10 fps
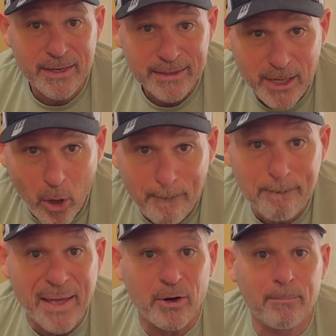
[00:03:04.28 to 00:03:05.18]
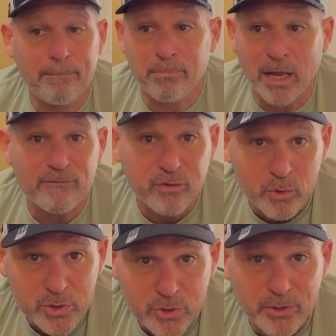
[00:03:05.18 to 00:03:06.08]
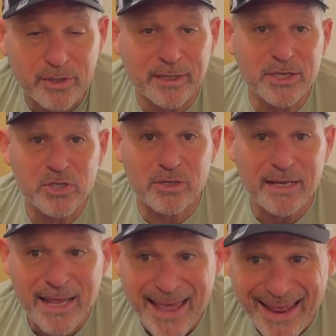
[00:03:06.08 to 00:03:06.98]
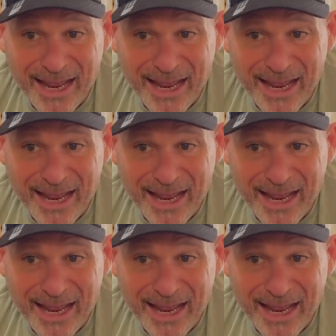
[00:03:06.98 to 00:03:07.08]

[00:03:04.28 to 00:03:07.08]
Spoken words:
to help better blood flow circulation and